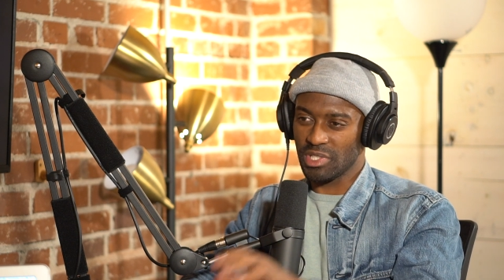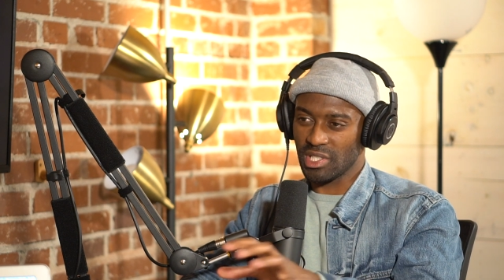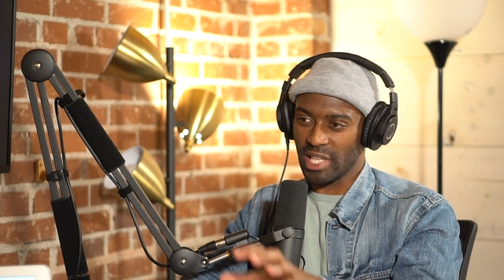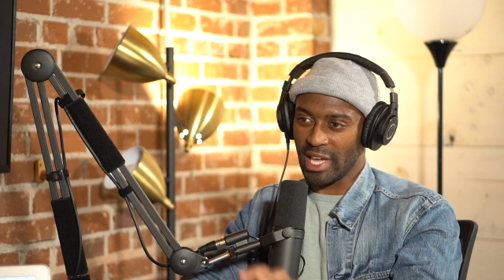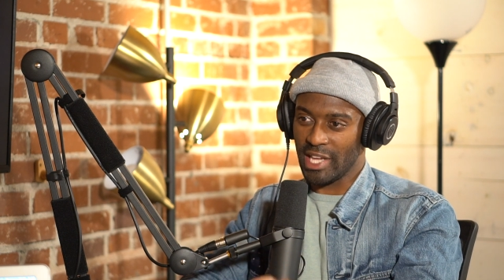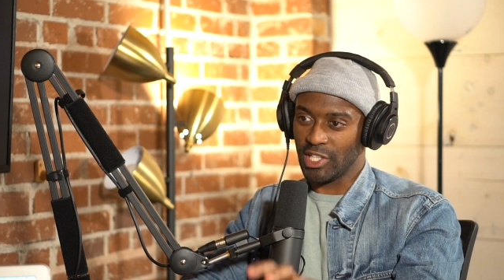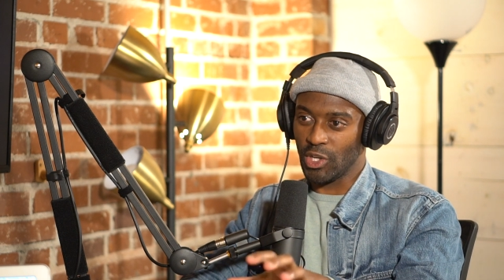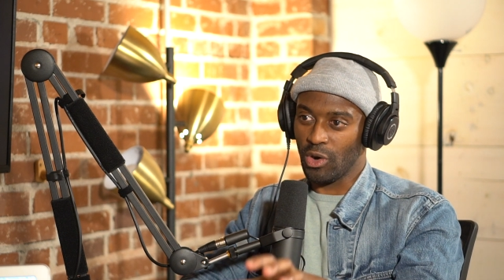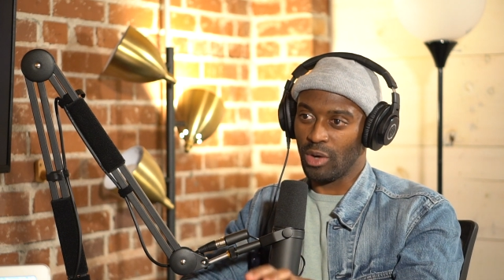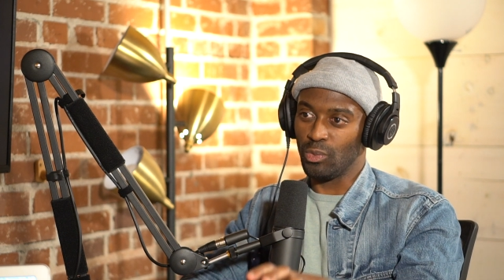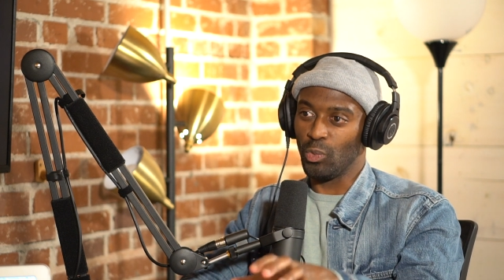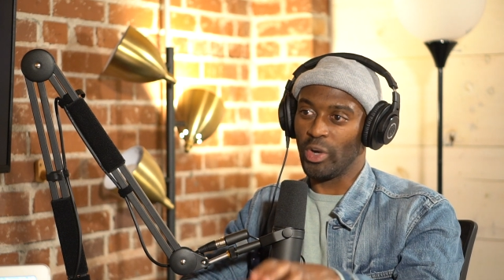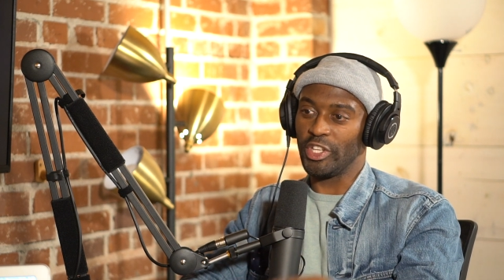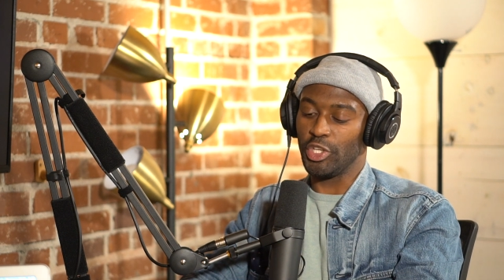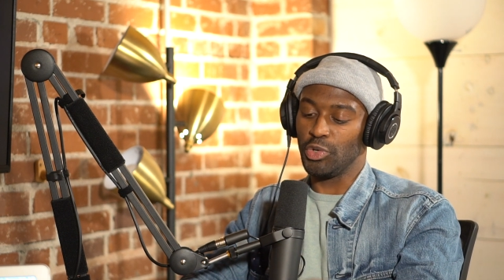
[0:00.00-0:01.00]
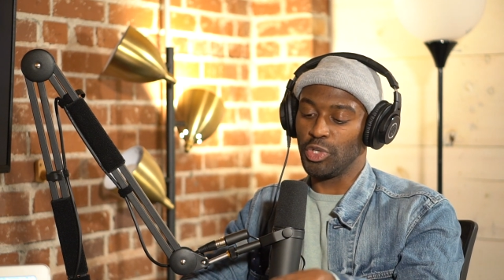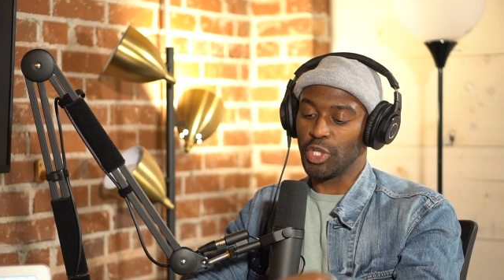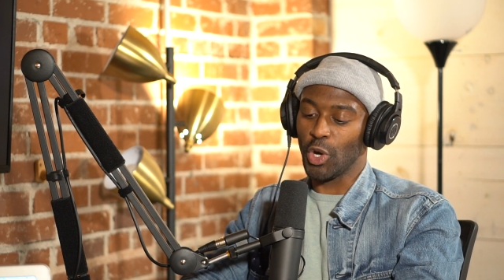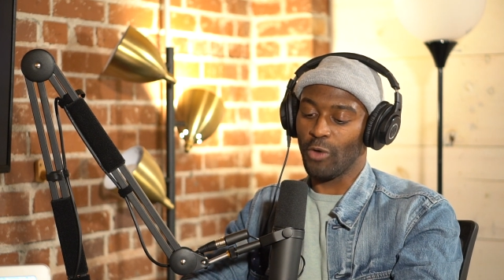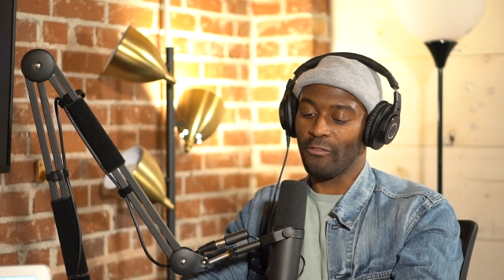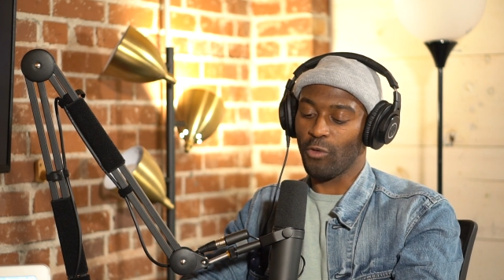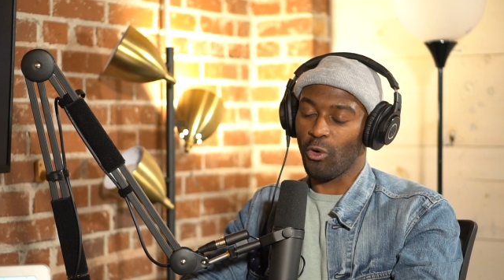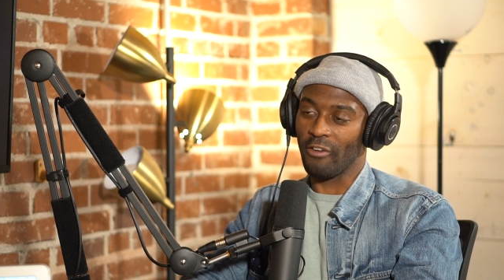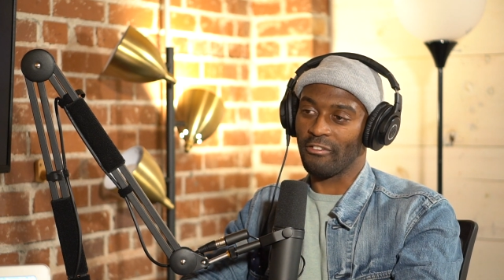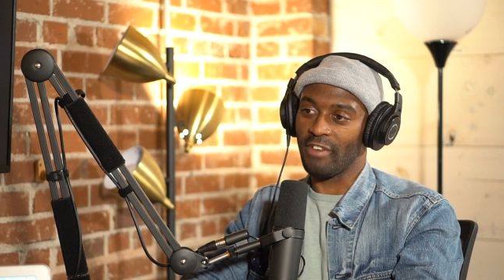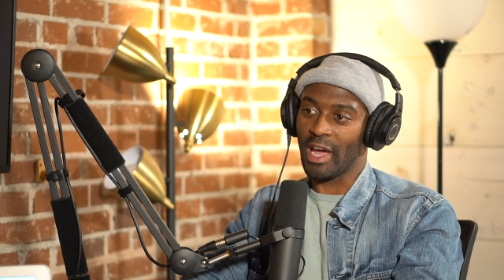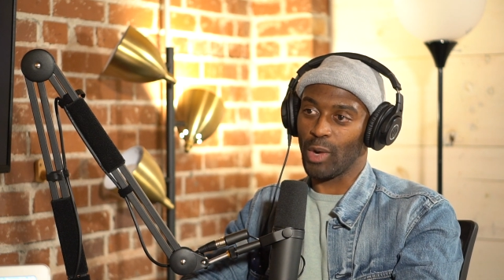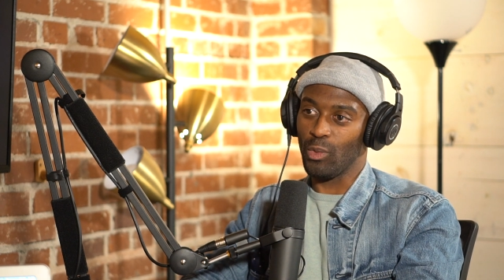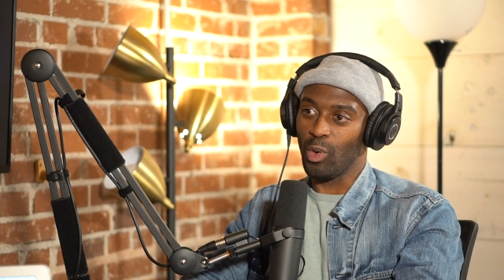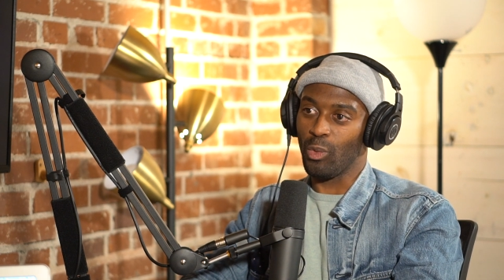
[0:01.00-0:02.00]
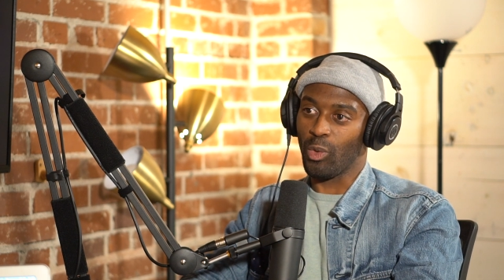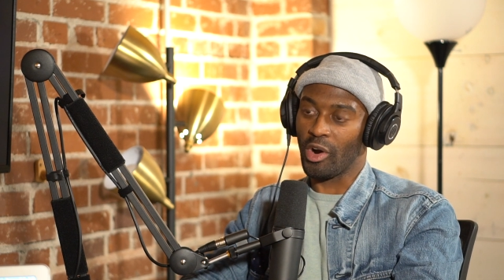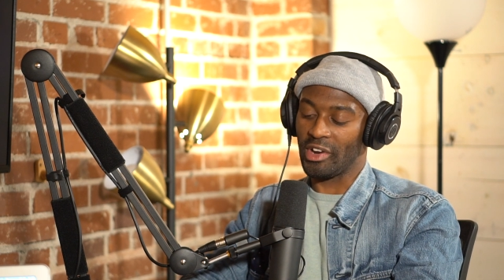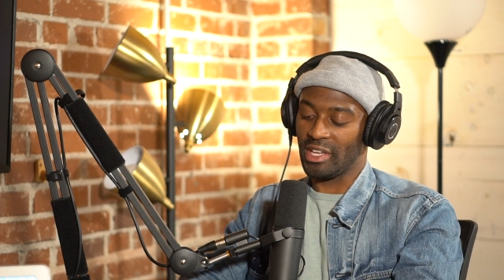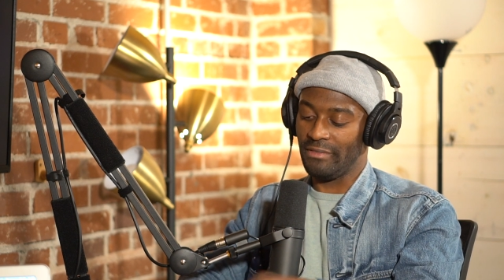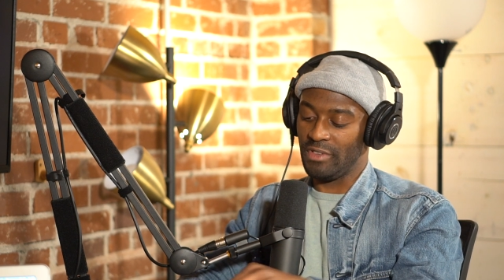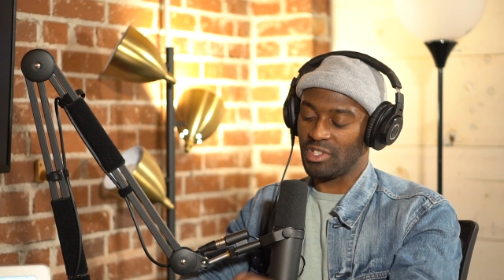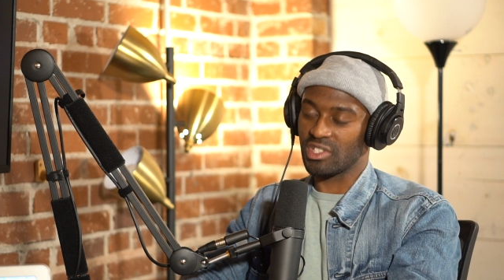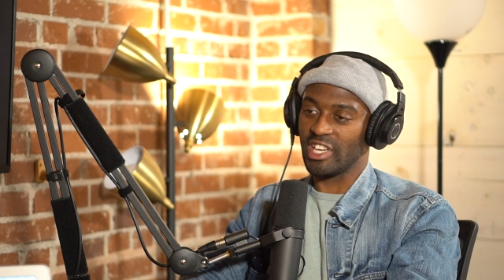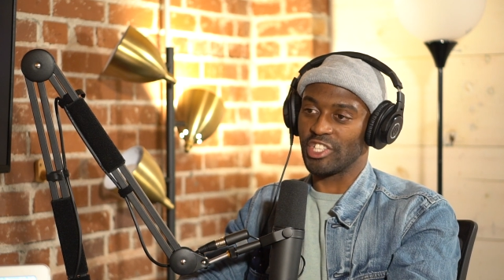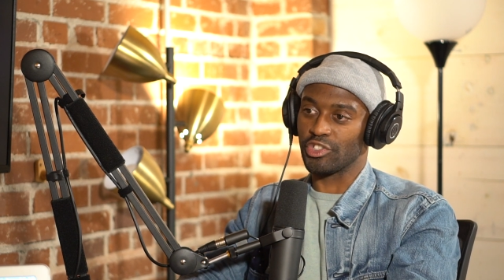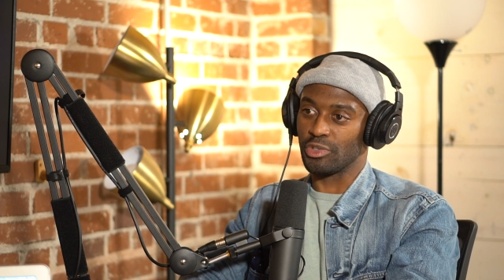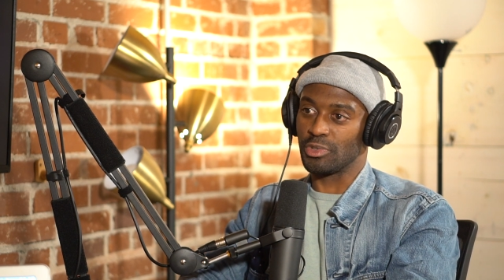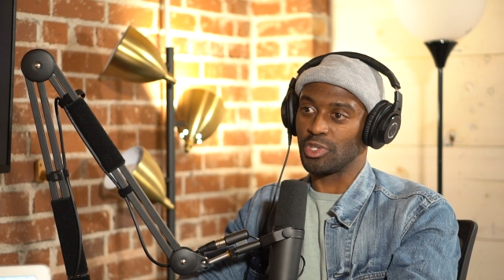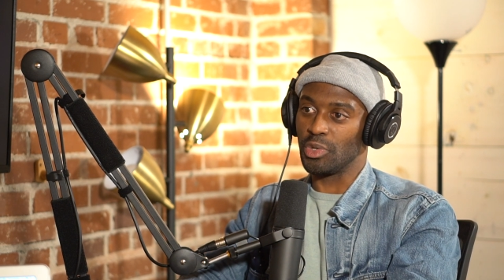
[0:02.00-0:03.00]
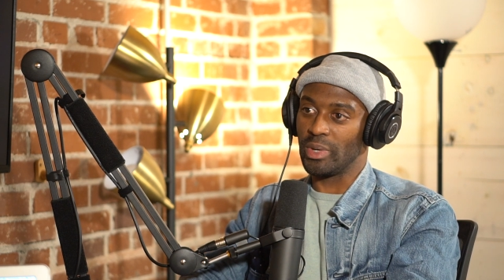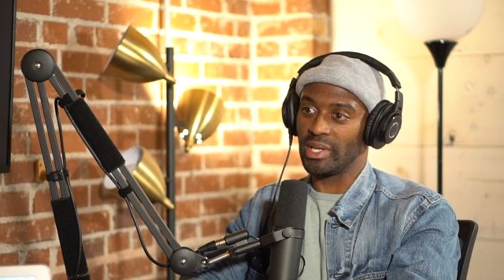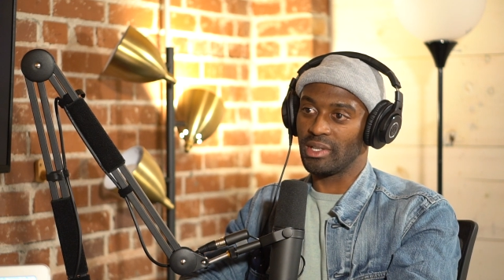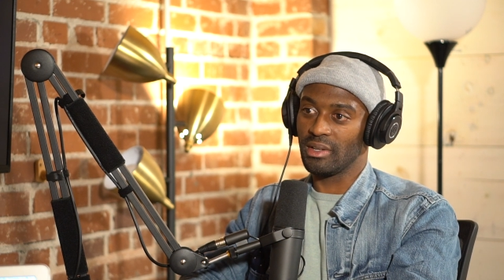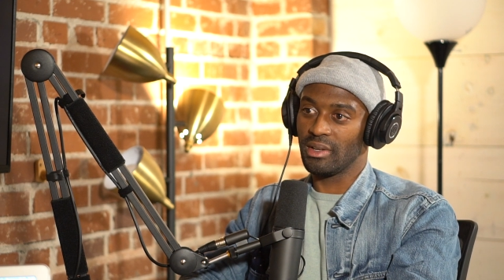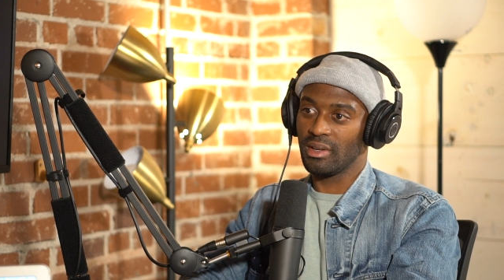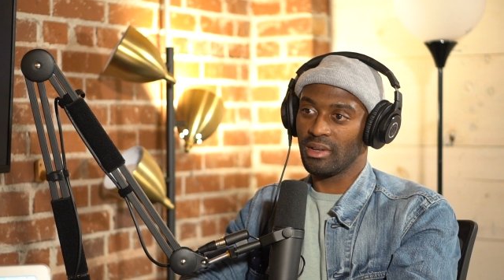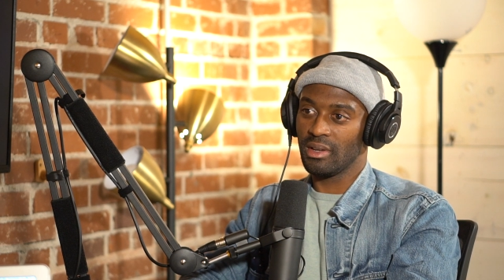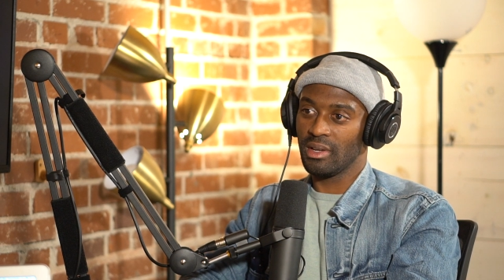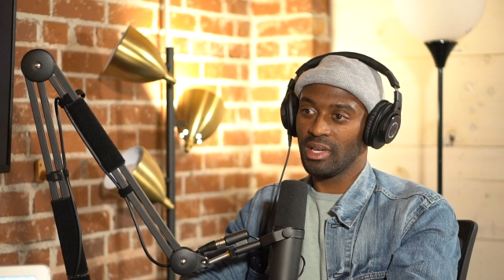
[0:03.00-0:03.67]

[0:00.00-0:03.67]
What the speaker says: Can you stand on what you know for a fact will work if you stay true to it?